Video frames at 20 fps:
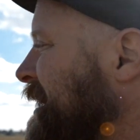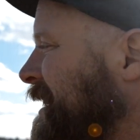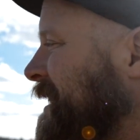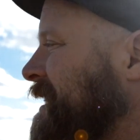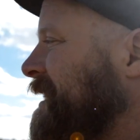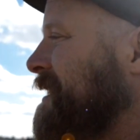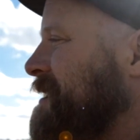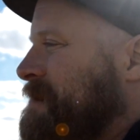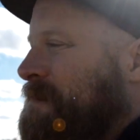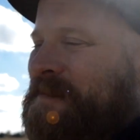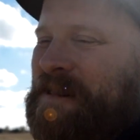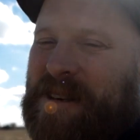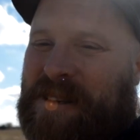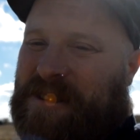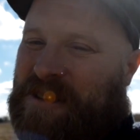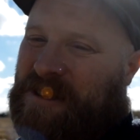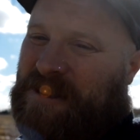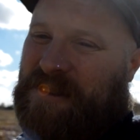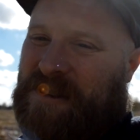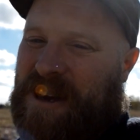but it
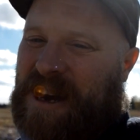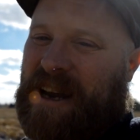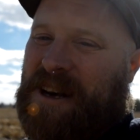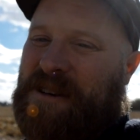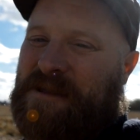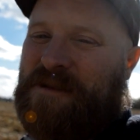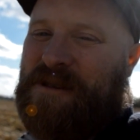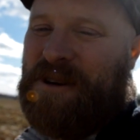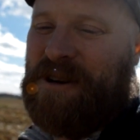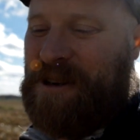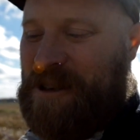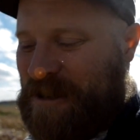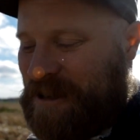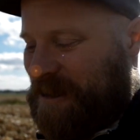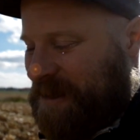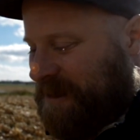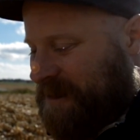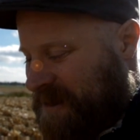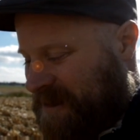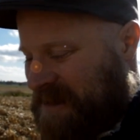still kind of
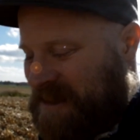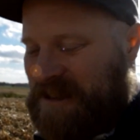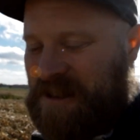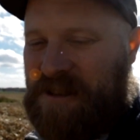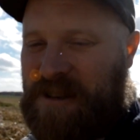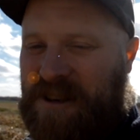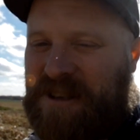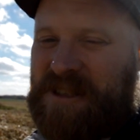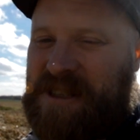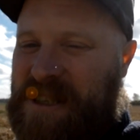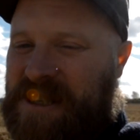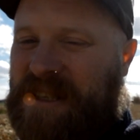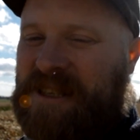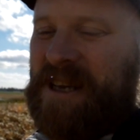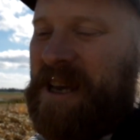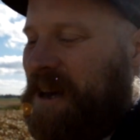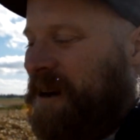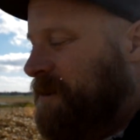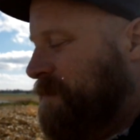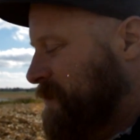works. Noisy as
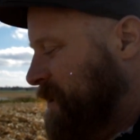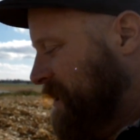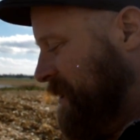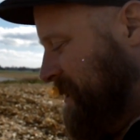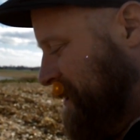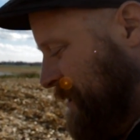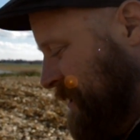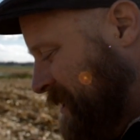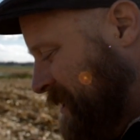hell, but